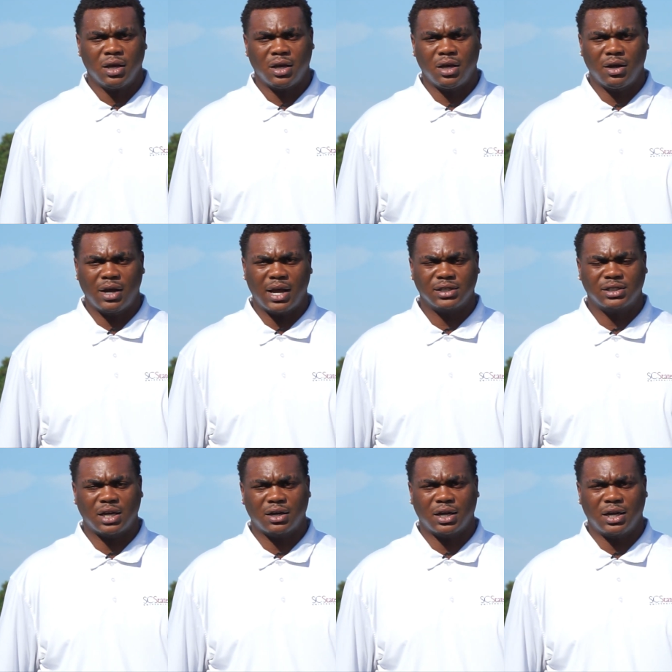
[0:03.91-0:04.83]
here at
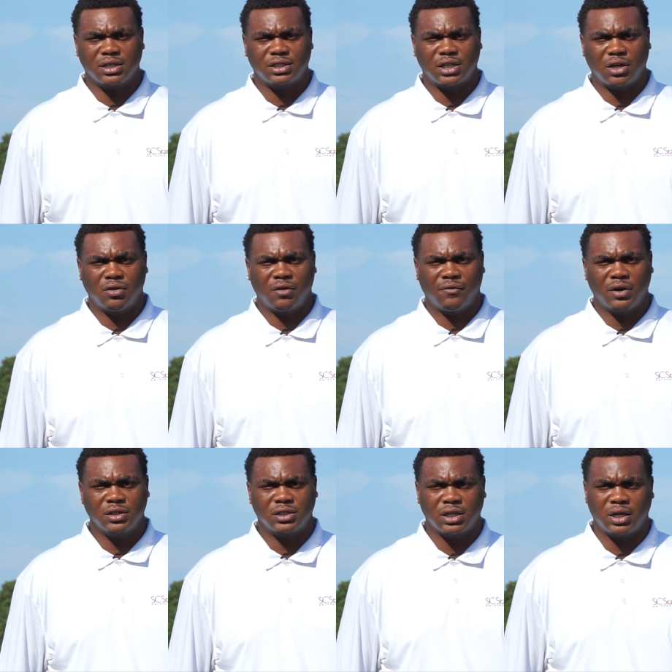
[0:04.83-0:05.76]
South Carolina State
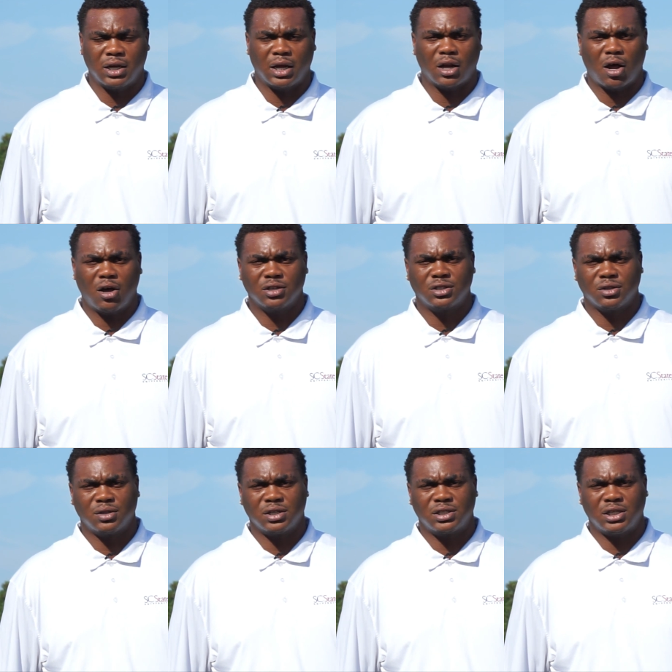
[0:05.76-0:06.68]
University and
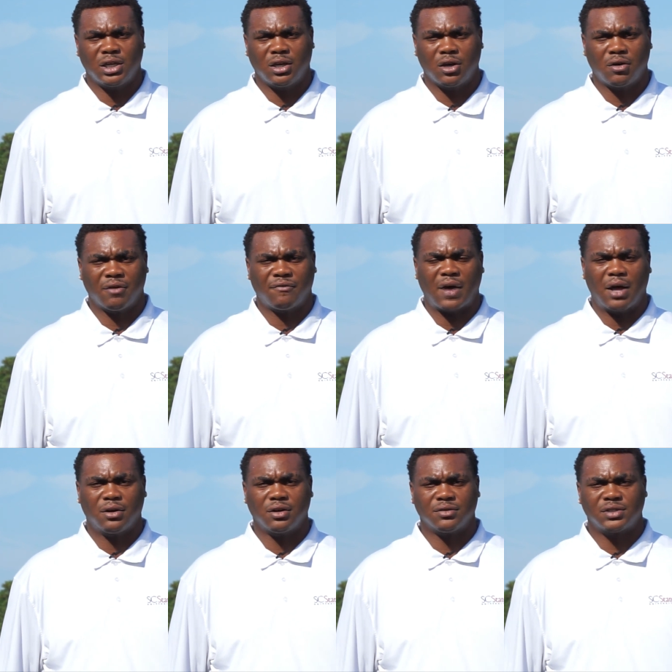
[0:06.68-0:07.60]
also the CEO and
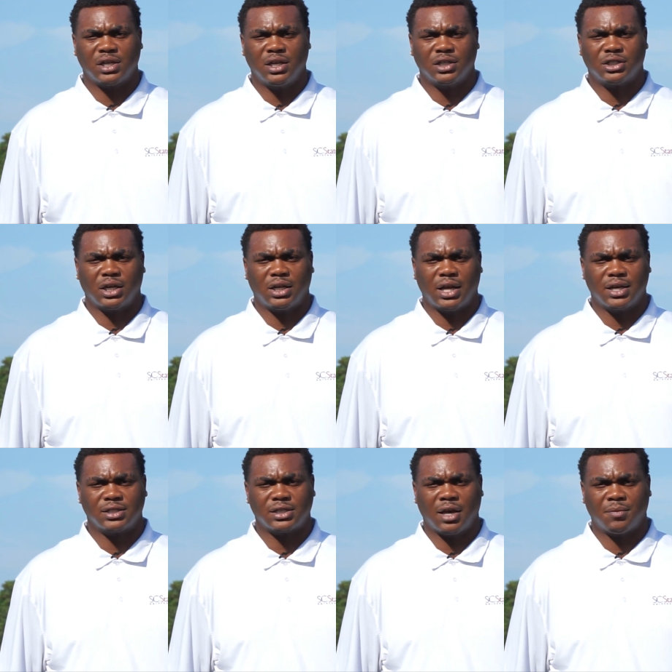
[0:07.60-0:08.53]
founder of C&J
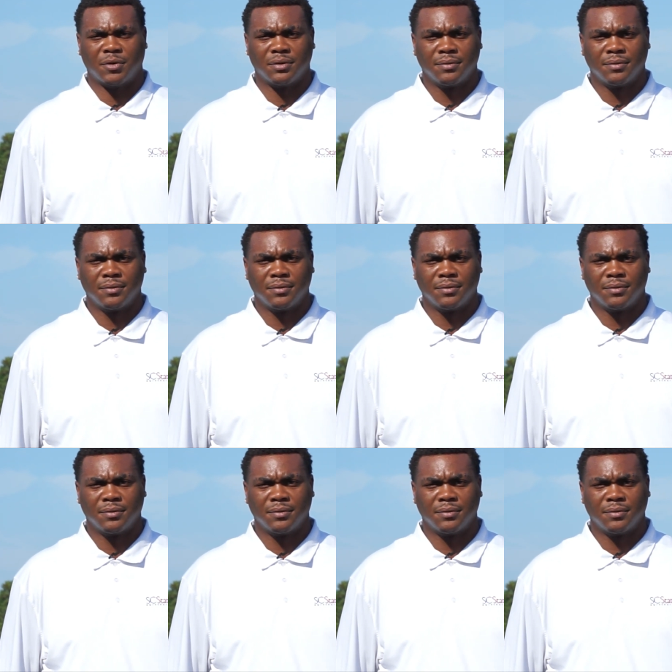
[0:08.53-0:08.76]
Landscaping.